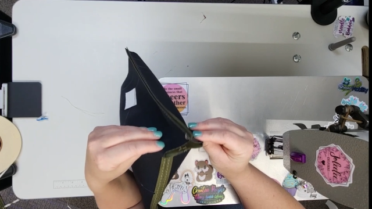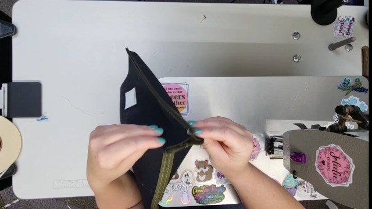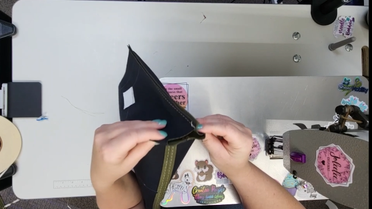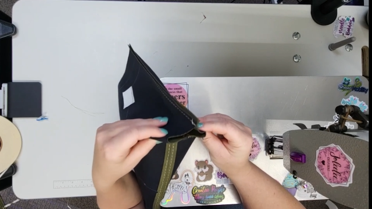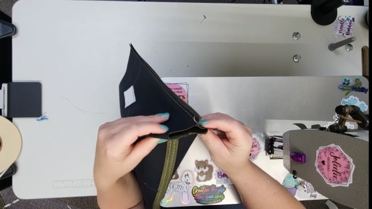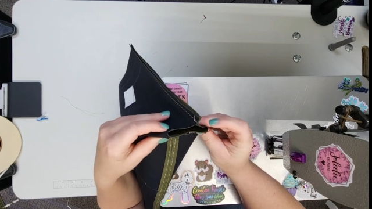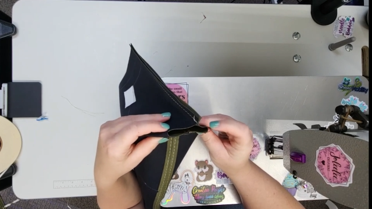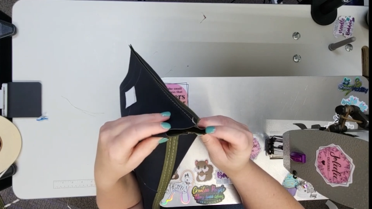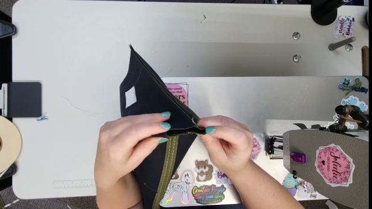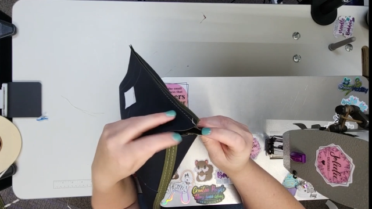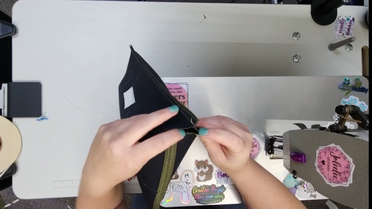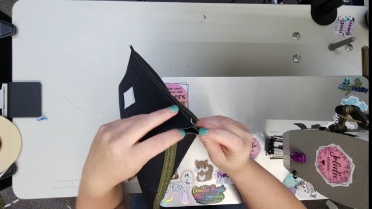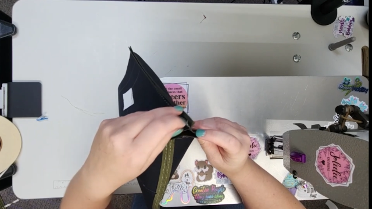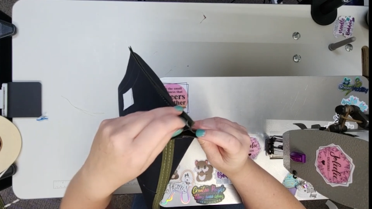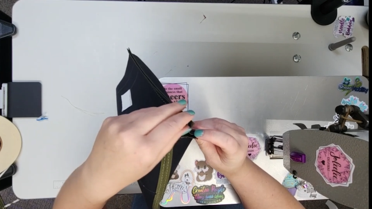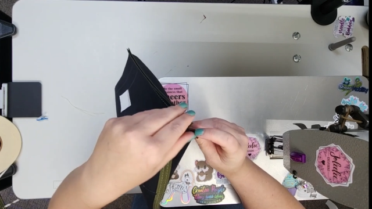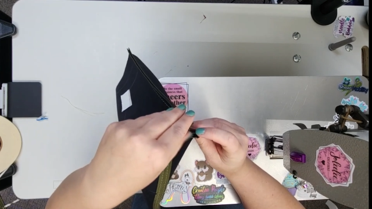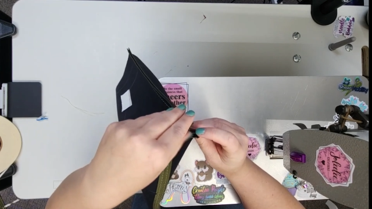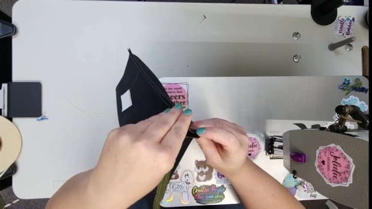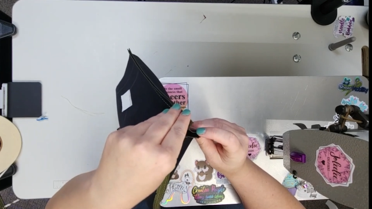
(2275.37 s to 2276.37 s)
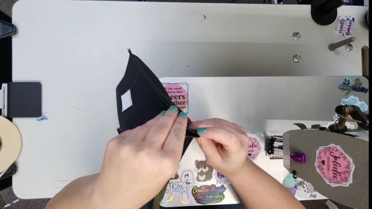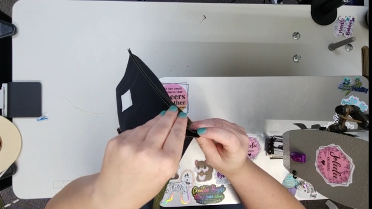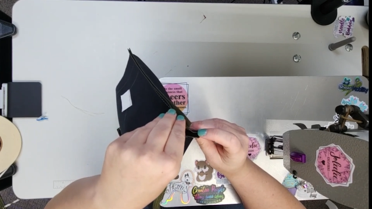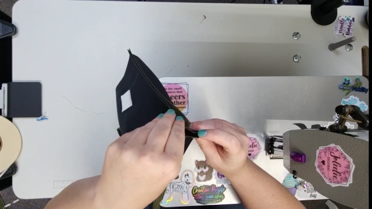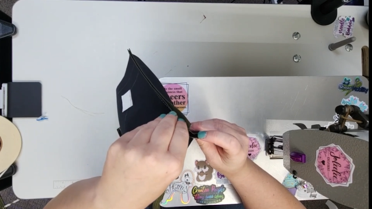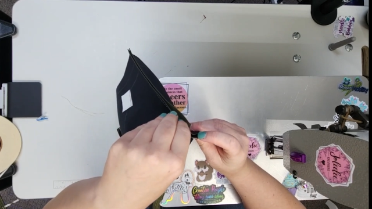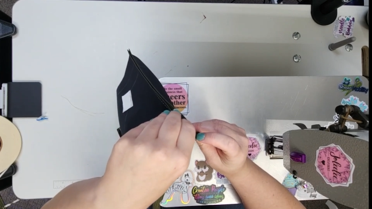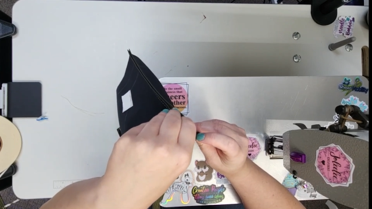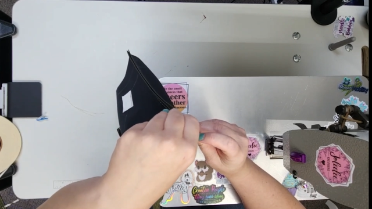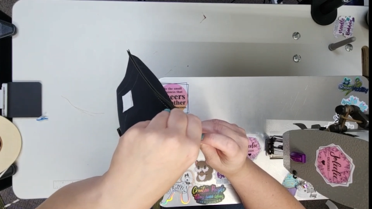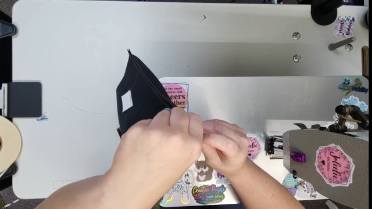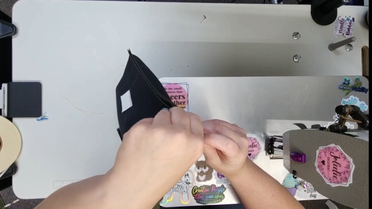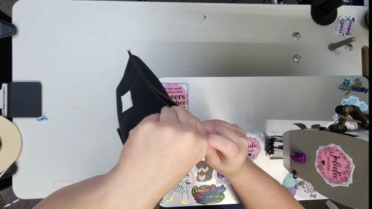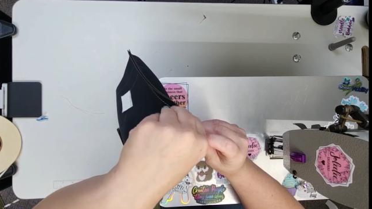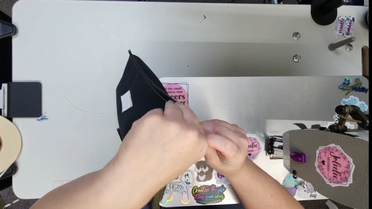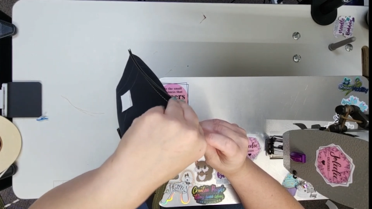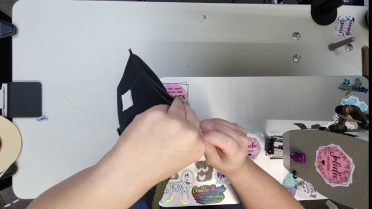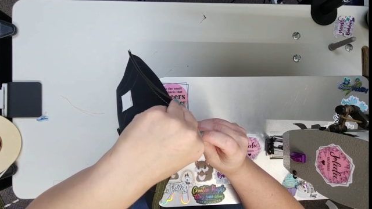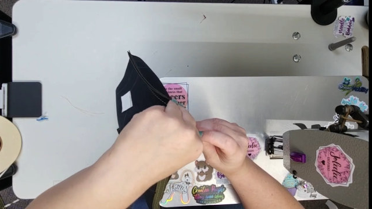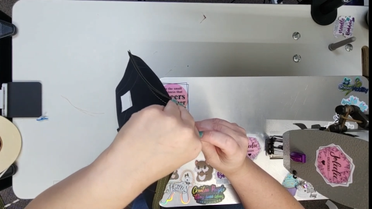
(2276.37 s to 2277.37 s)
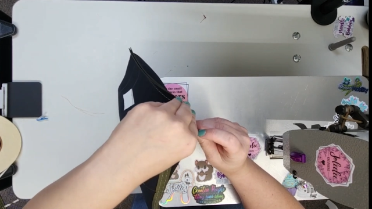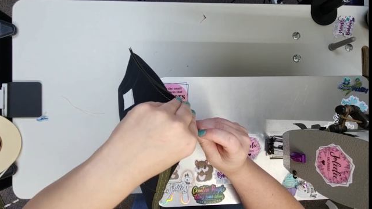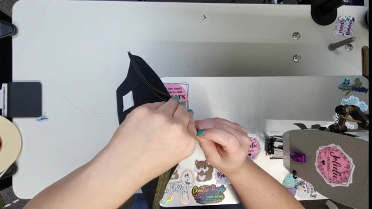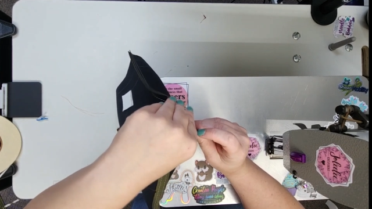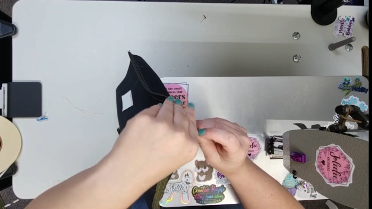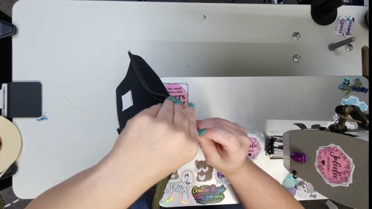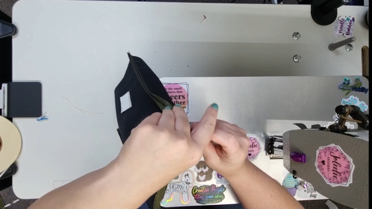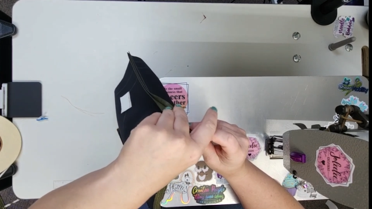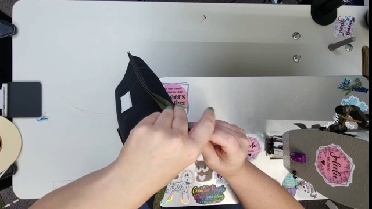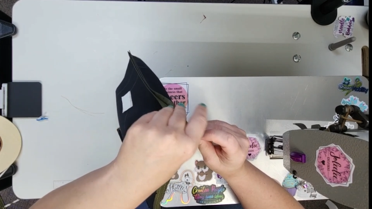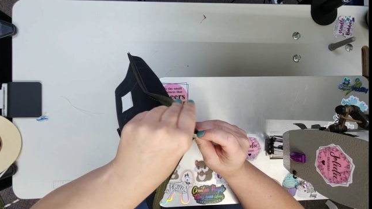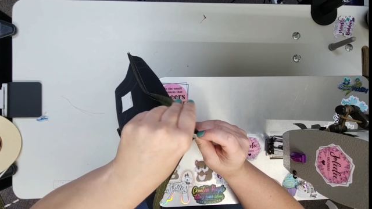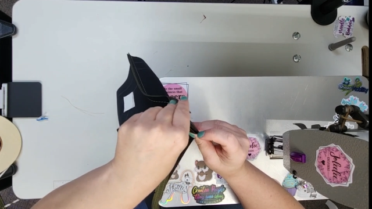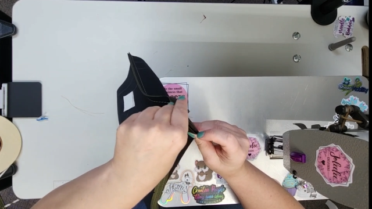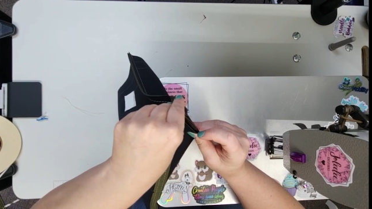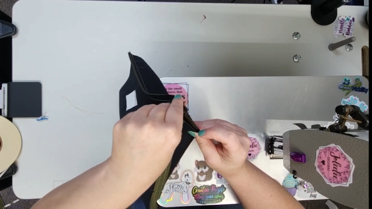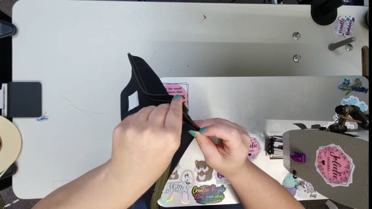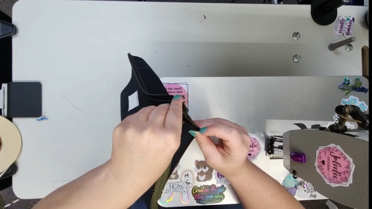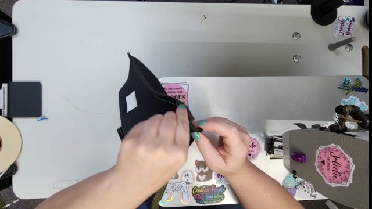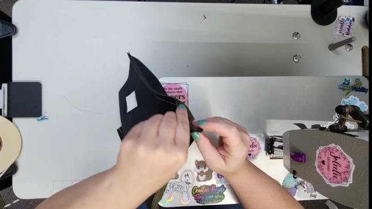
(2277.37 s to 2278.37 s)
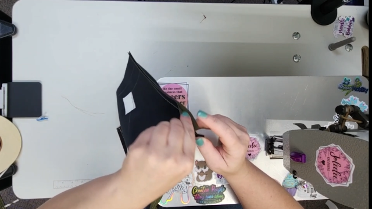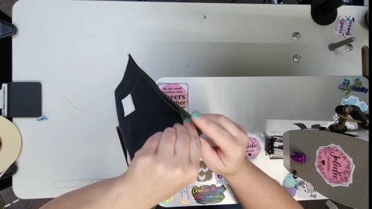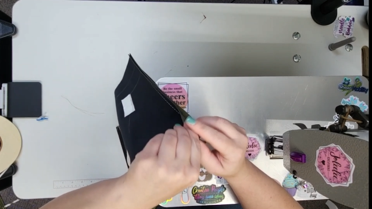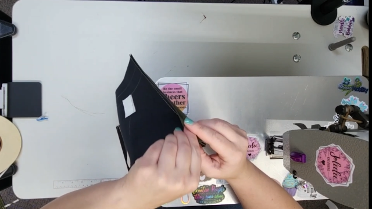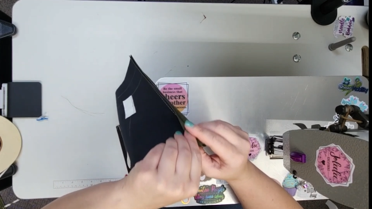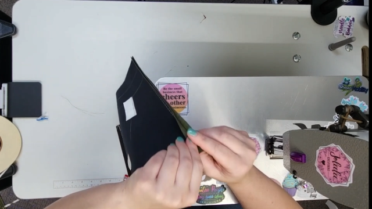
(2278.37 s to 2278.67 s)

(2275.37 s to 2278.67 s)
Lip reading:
(no speaker visible)